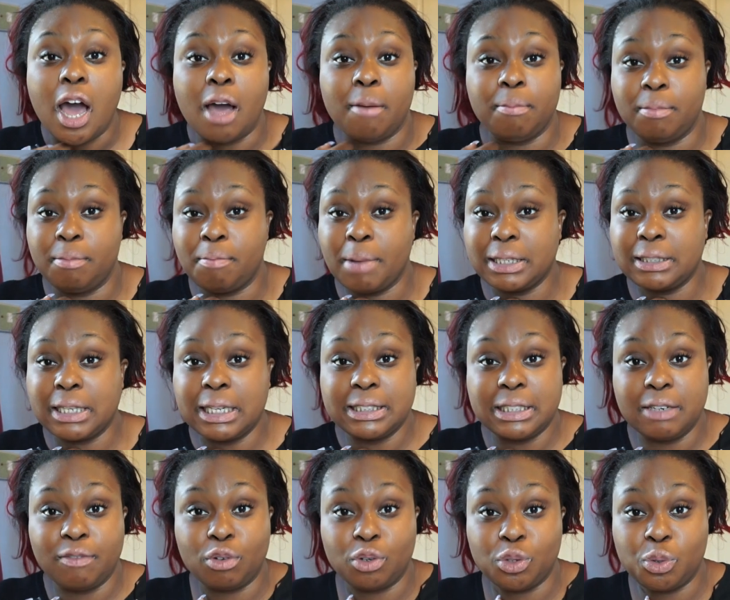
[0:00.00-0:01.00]
My
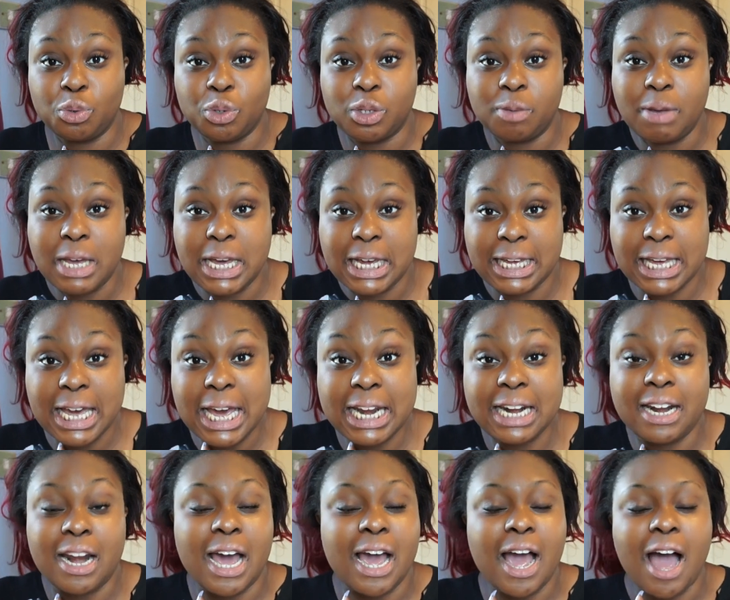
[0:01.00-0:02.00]
dad's never gonna talk to me
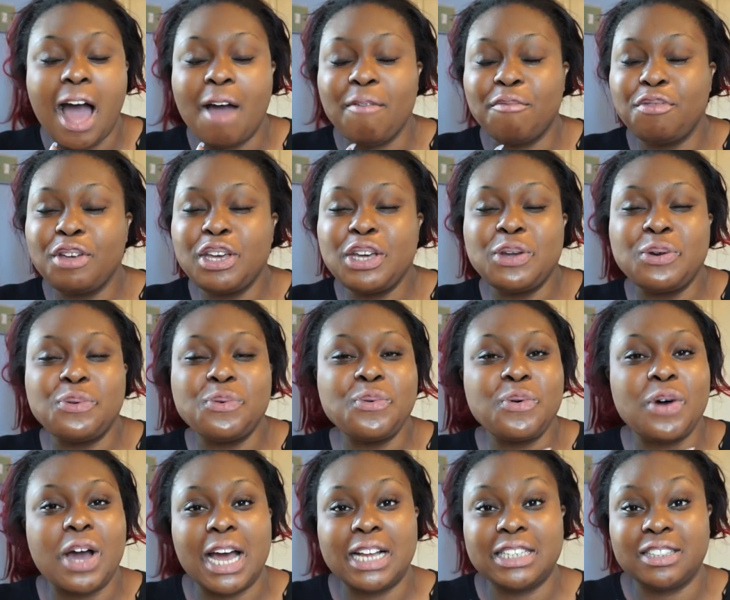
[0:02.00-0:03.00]
again. Like, I'm thinking
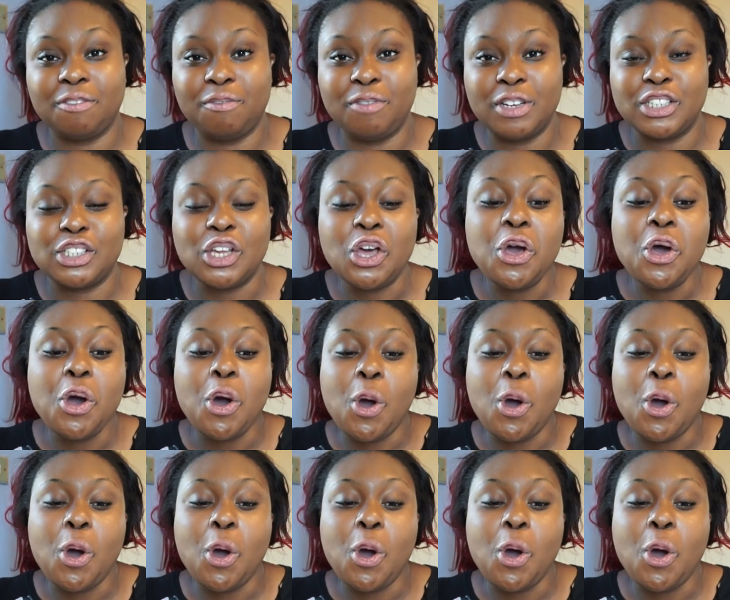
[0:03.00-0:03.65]
all kinds of things.